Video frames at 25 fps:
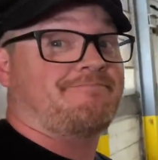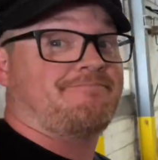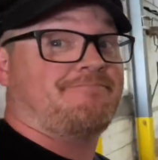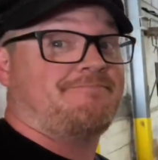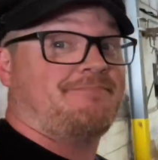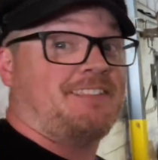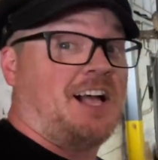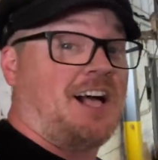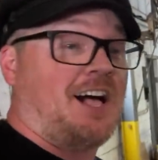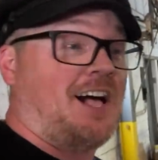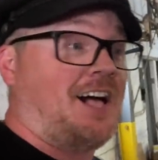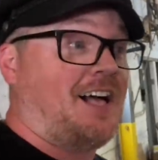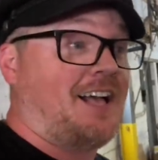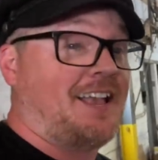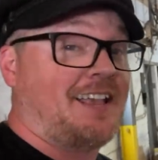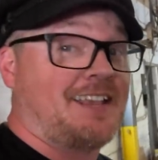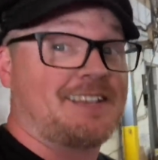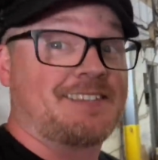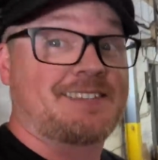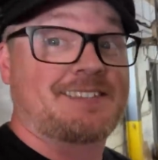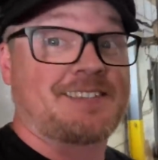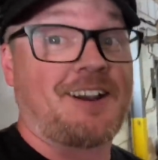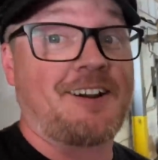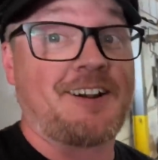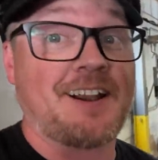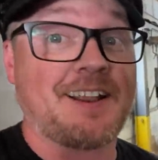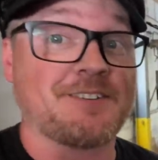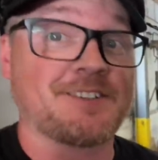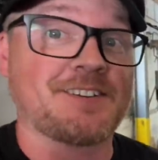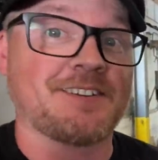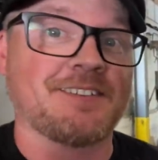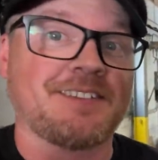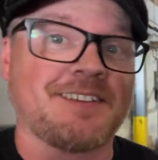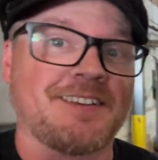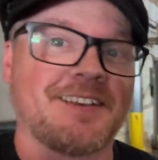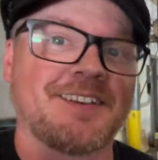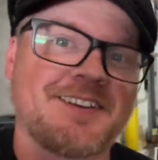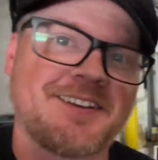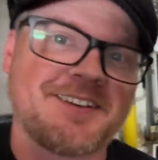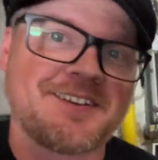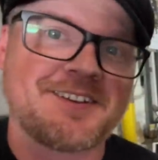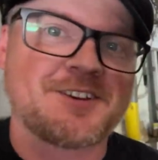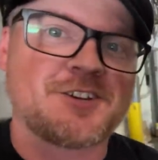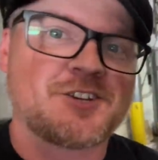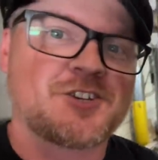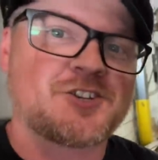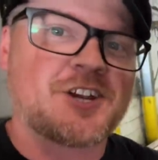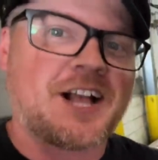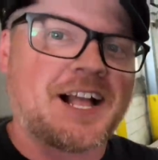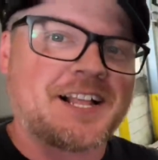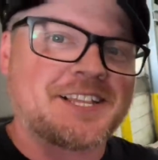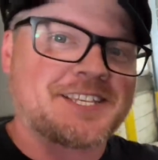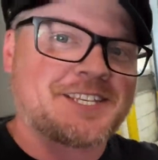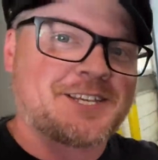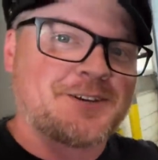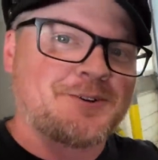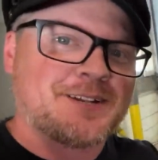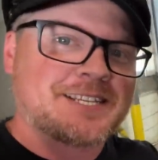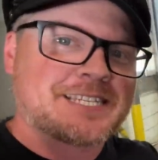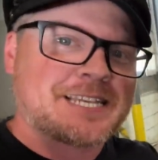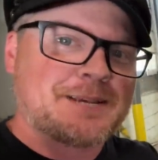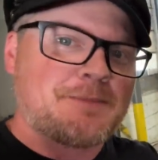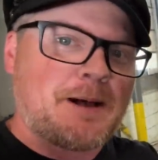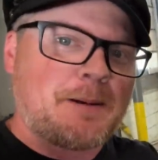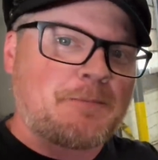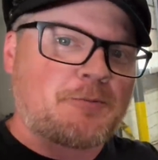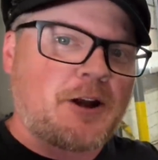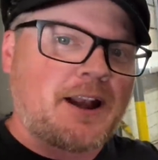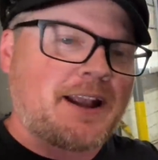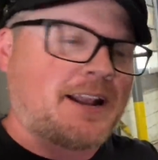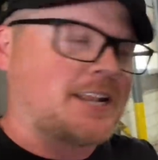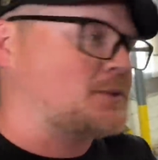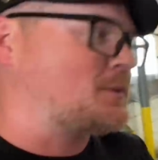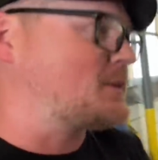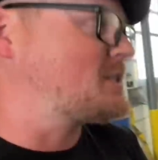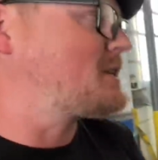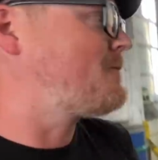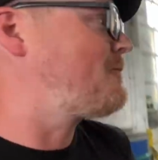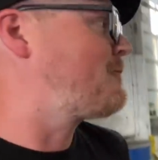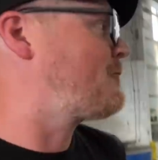Nice. All right, John's doing some upgrading. So what's the